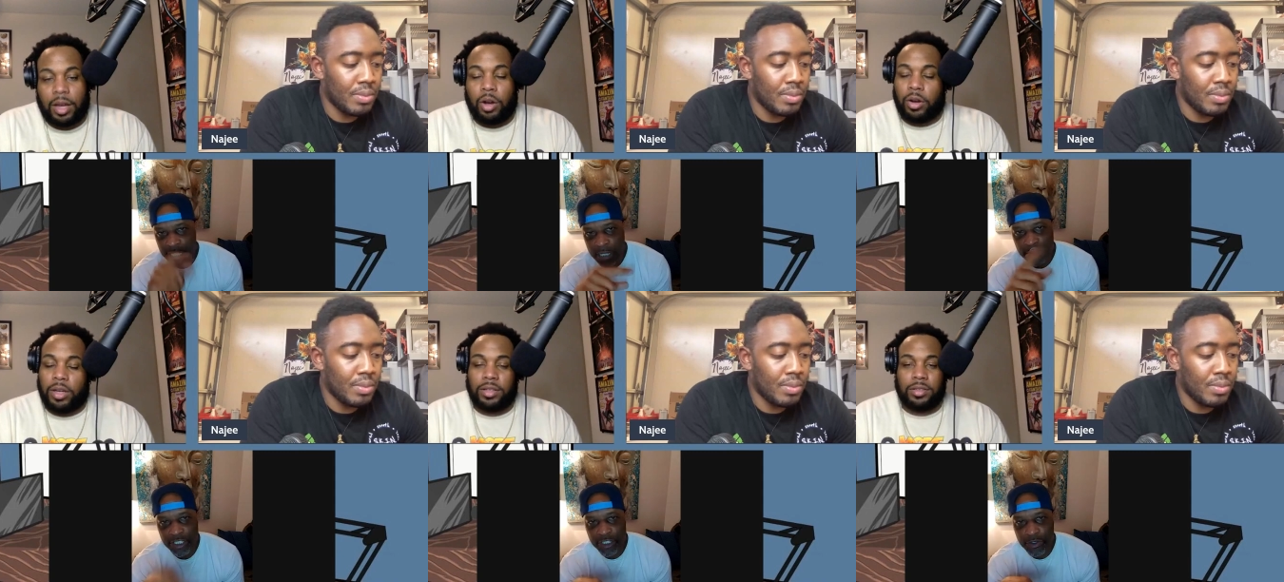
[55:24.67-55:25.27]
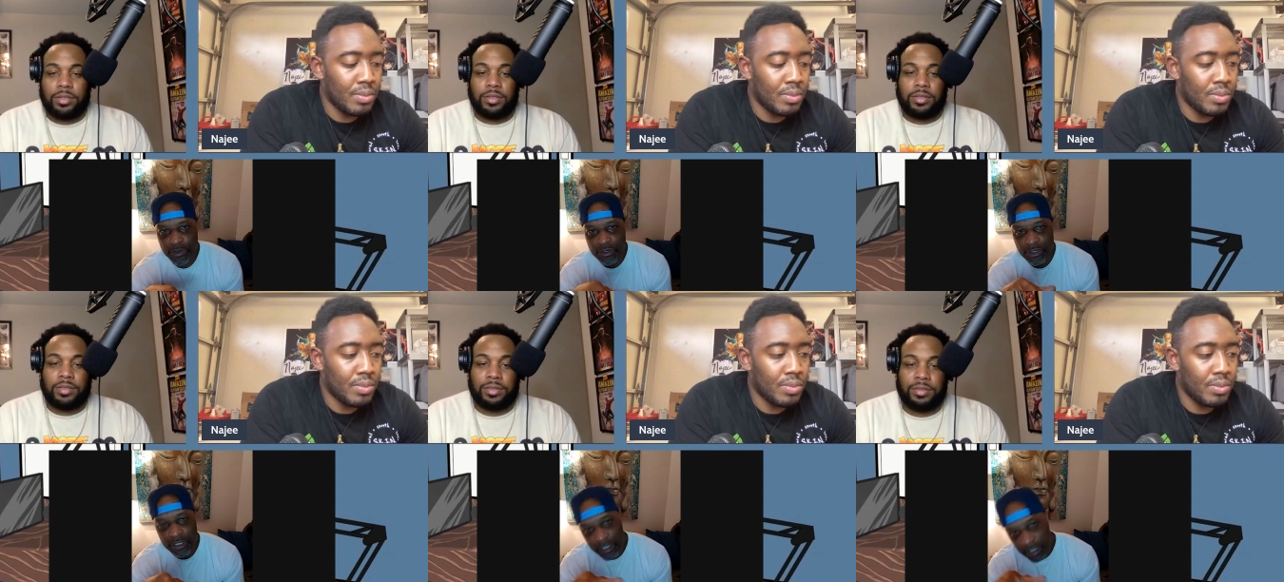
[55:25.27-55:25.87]
Speaker 1: Number oh. two,
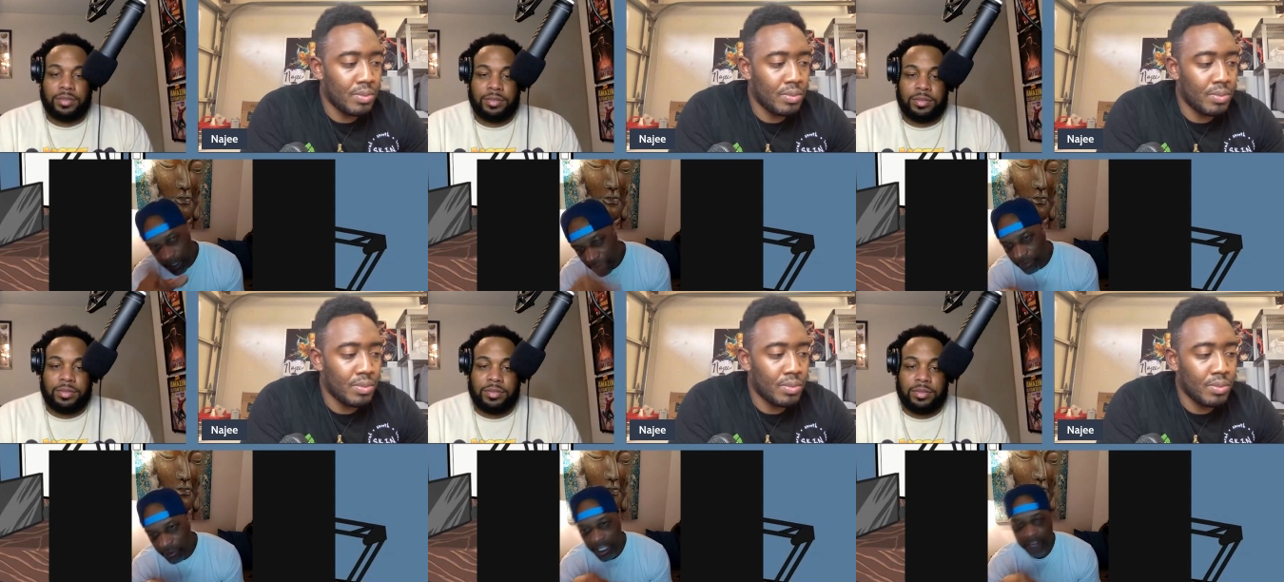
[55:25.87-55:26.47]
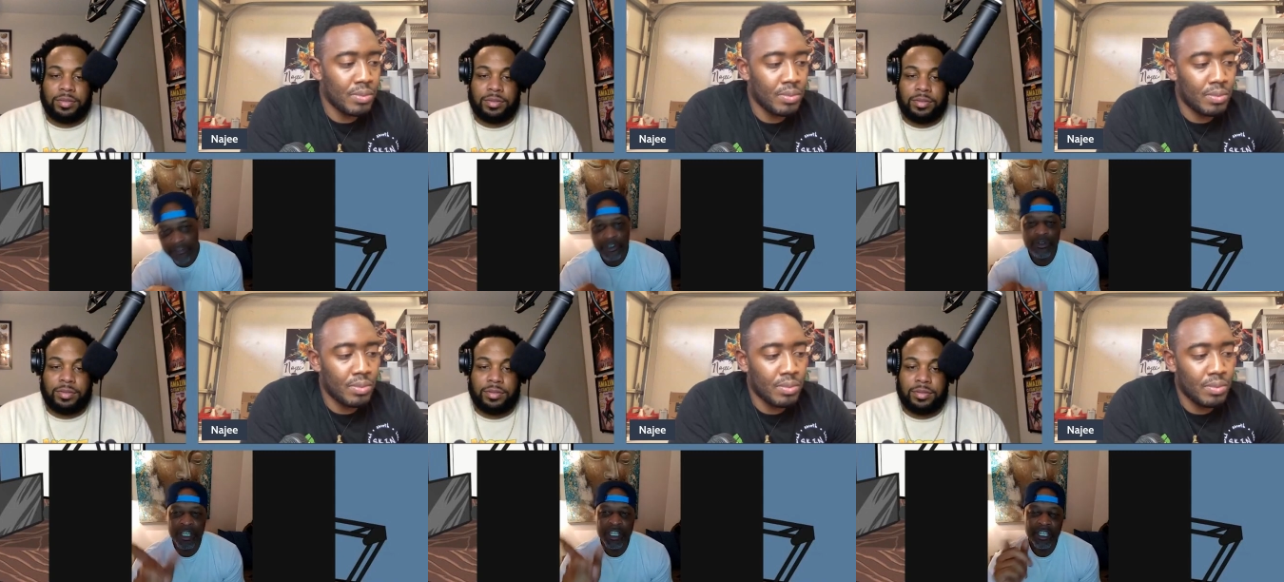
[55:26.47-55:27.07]
F
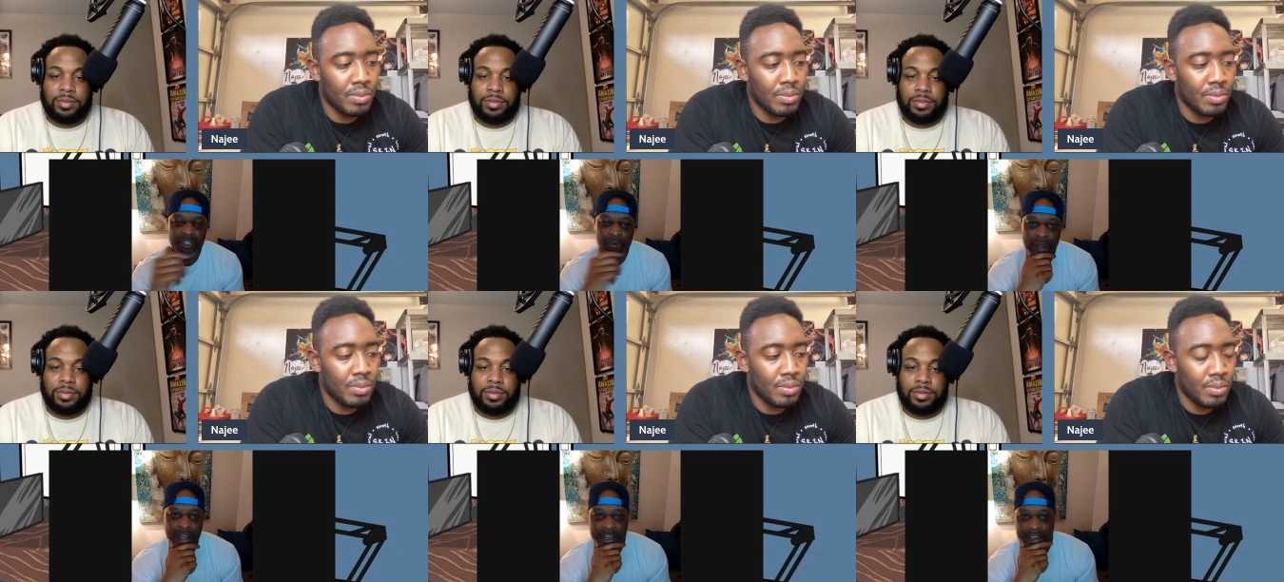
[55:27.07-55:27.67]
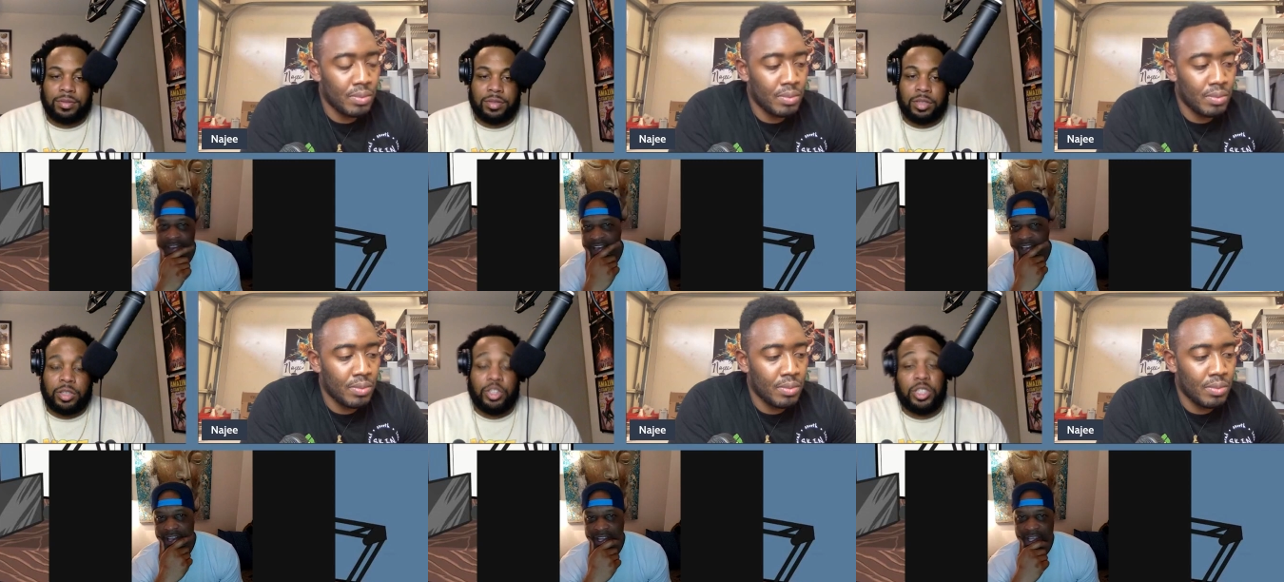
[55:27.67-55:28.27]
U N N Y.
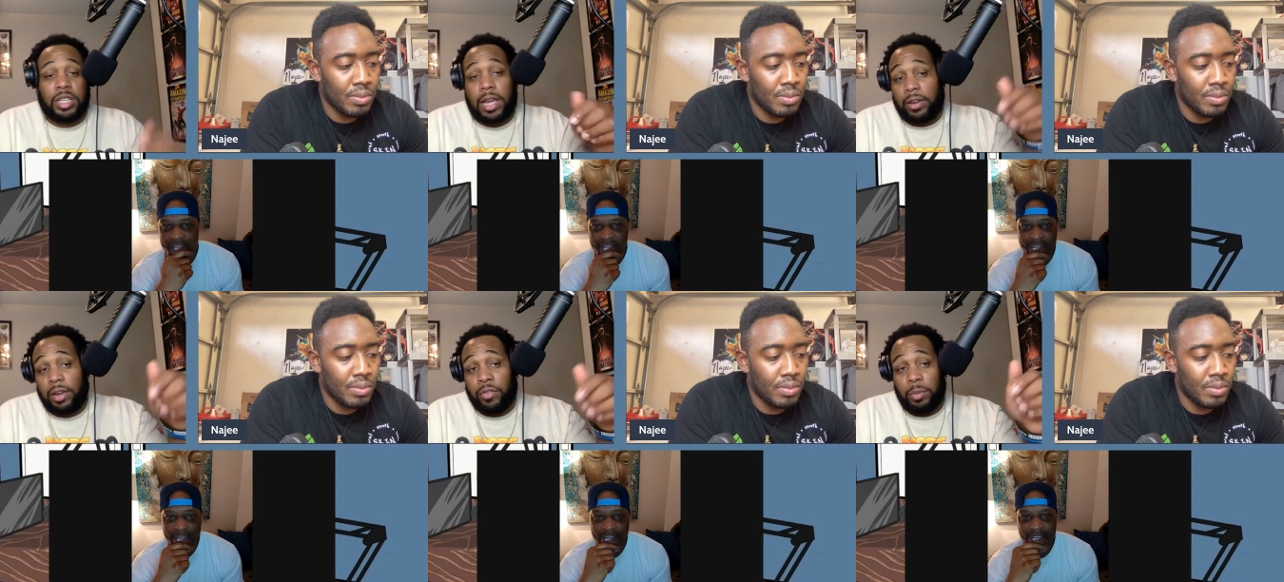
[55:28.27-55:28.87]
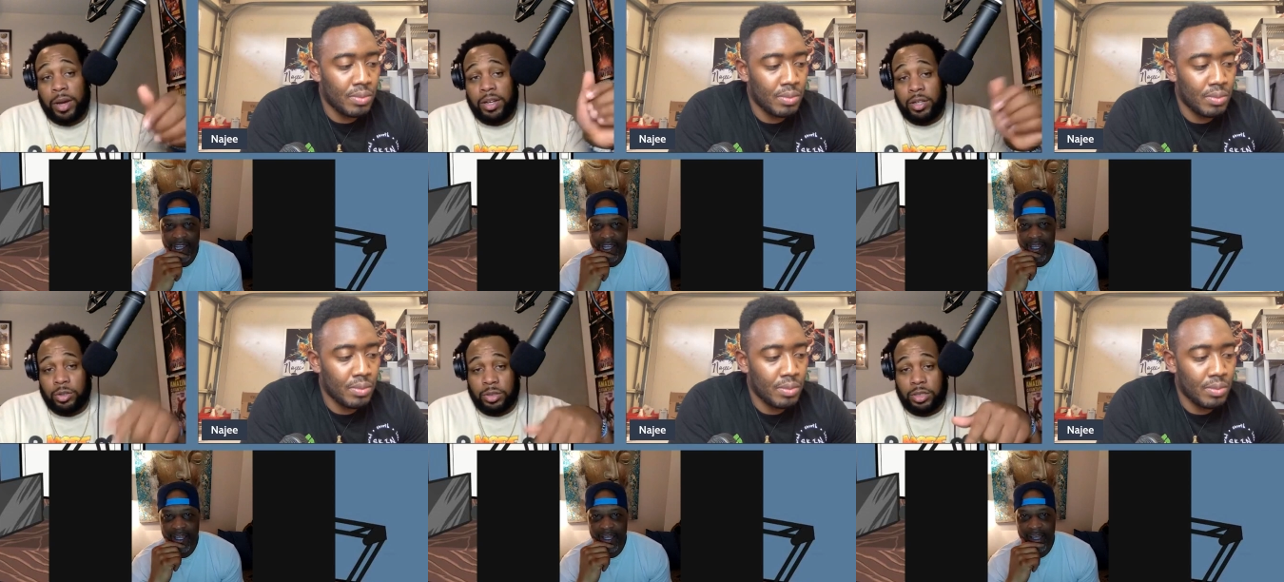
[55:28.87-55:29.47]
Speaker 2: Just like
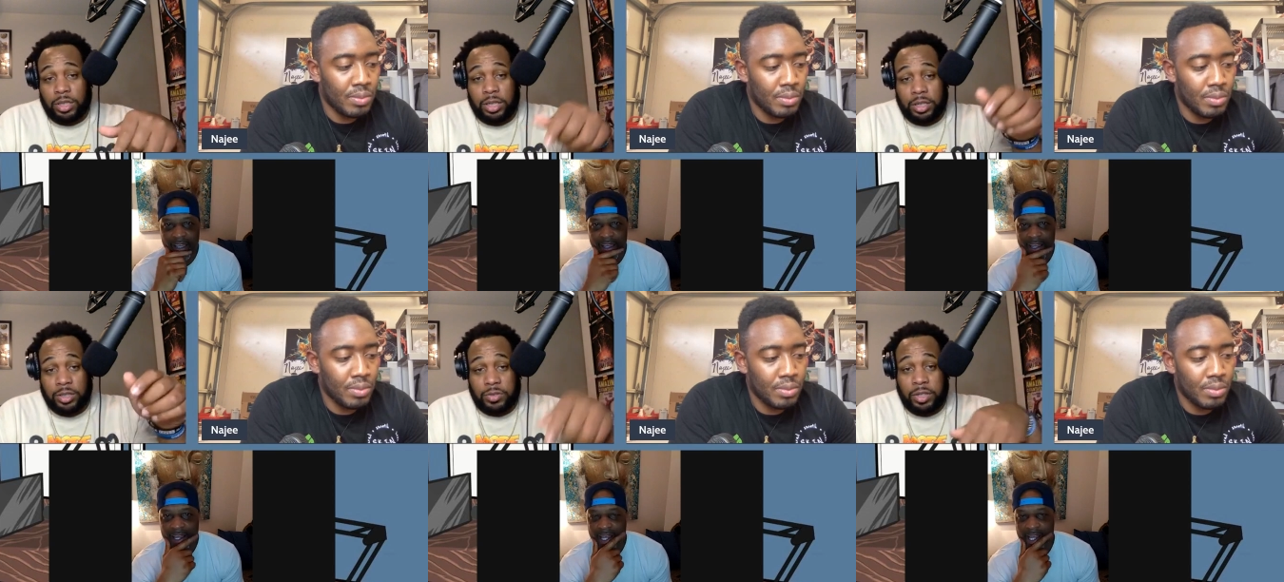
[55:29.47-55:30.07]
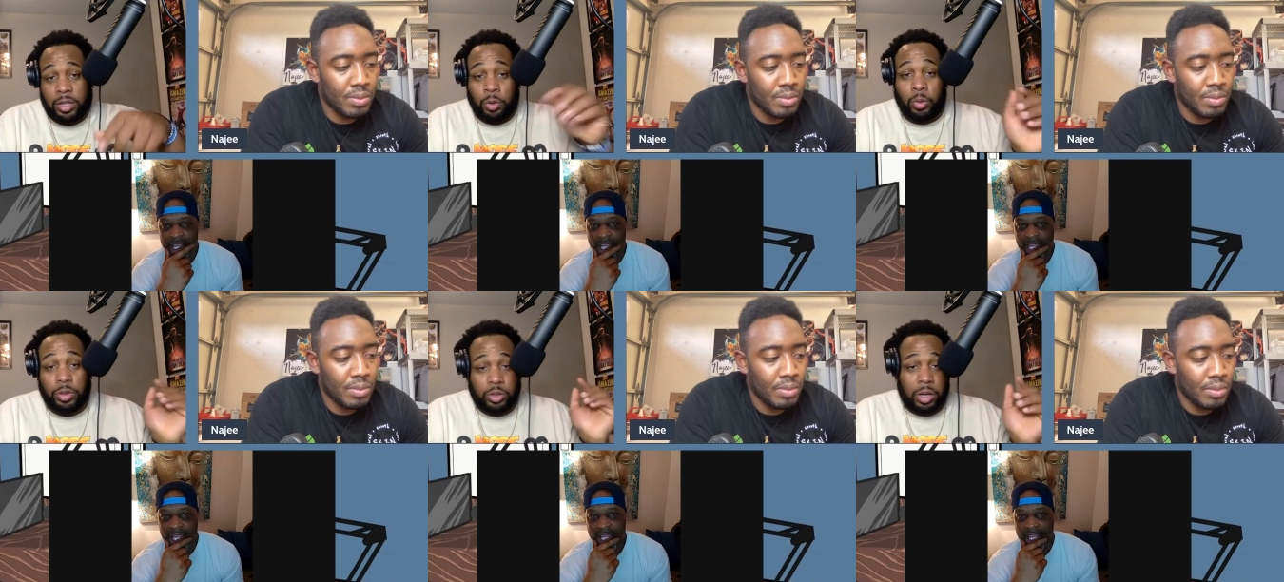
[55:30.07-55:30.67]
everybody gonna see in this
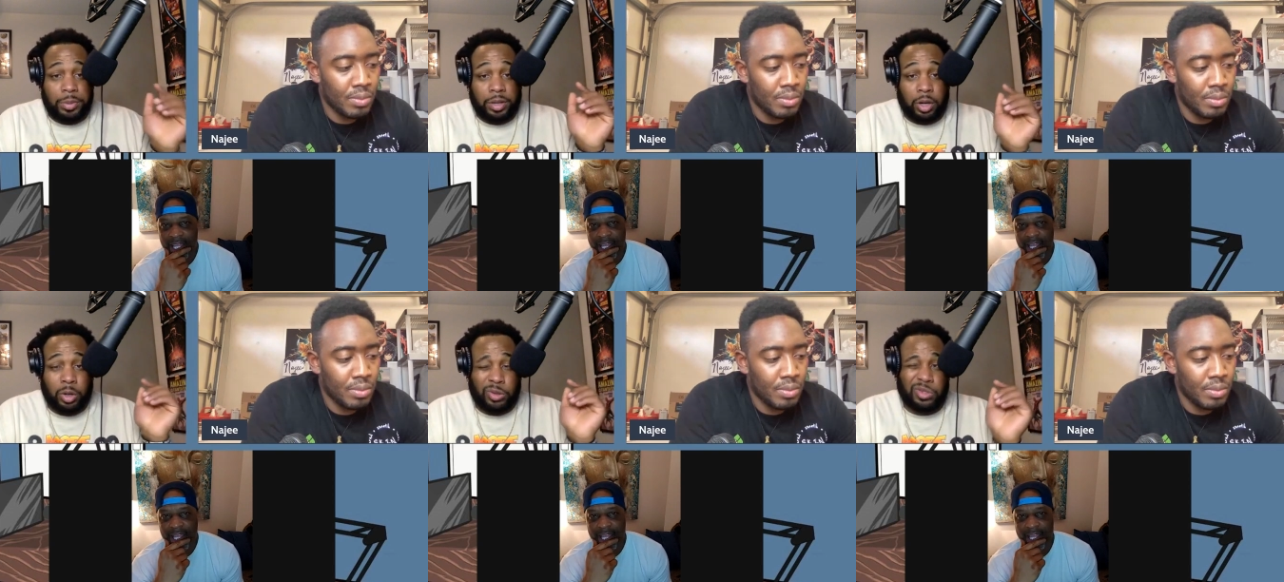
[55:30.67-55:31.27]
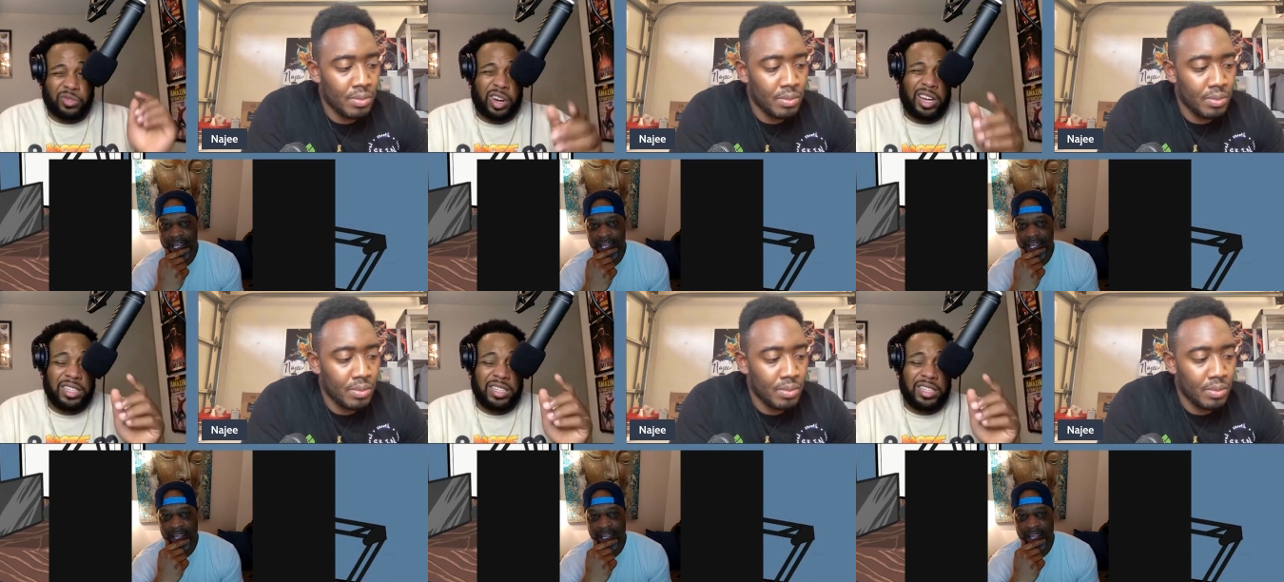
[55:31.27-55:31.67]
video when we drop it on